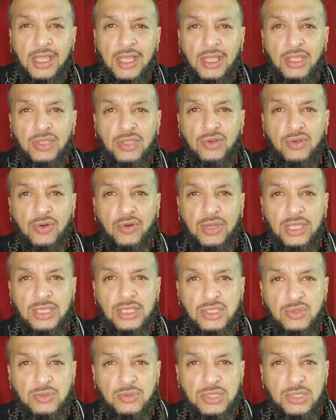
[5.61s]
your
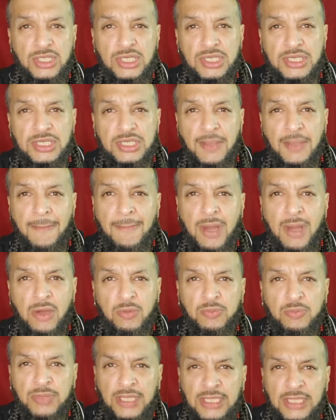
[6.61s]
intuition's
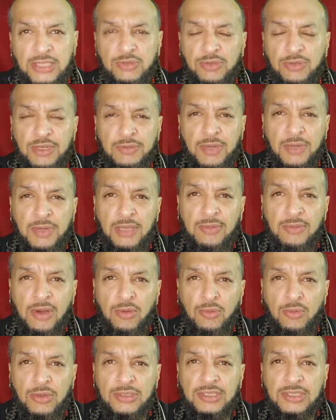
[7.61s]
mouthpiece when the monkey mouth
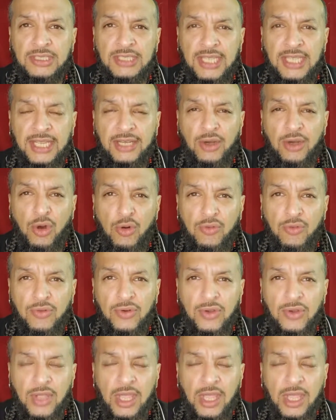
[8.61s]
wants to take over.